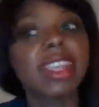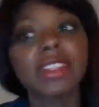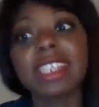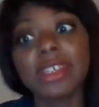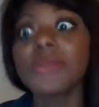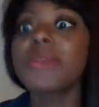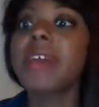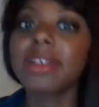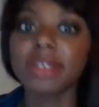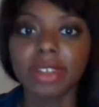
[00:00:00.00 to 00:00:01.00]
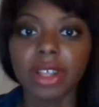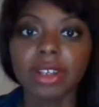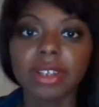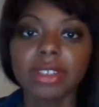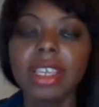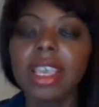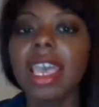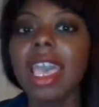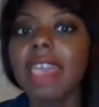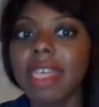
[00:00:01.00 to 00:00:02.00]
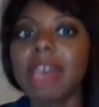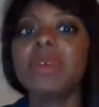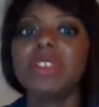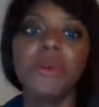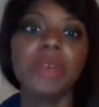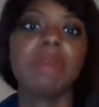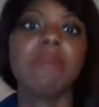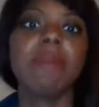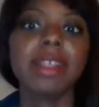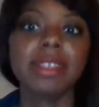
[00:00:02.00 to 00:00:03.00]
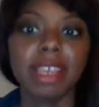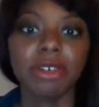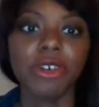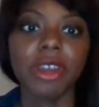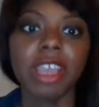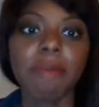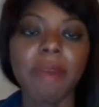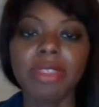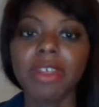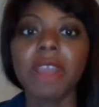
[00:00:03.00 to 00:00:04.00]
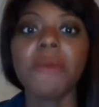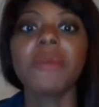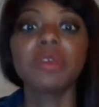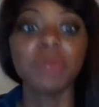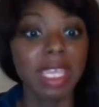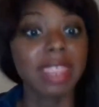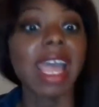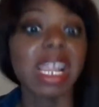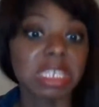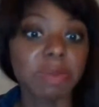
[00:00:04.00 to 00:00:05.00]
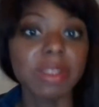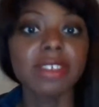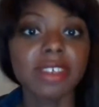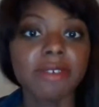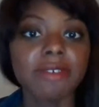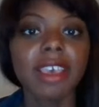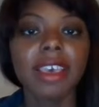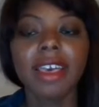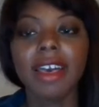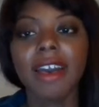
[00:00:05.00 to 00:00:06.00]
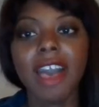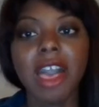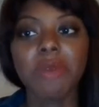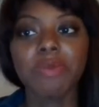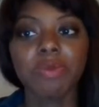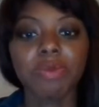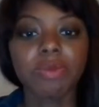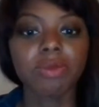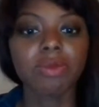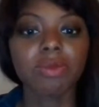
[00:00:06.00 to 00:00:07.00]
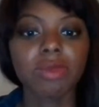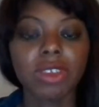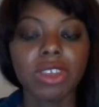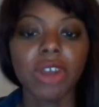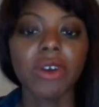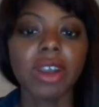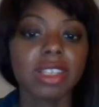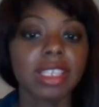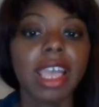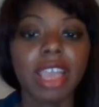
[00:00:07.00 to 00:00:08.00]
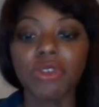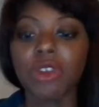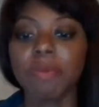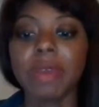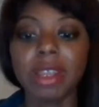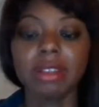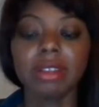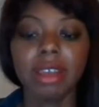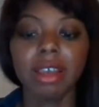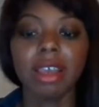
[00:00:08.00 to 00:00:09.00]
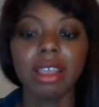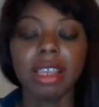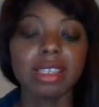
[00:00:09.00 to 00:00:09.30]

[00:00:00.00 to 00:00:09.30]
$2,000. And that was always my mindset growing up. I thought it was really that expensive. Um, because I grew up in a